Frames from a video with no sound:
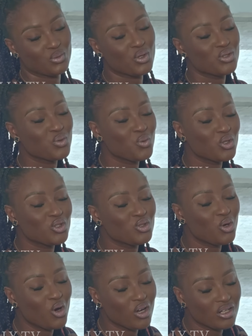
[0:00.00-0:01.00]
You want to what?
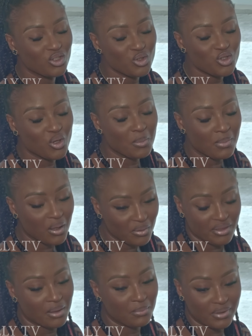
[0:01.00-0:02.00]
Talk. Use your mouth.
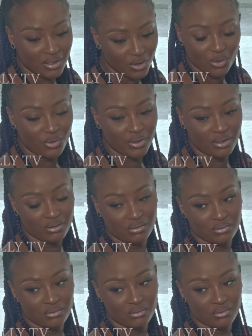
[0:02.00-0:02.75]
I'm in a hurry.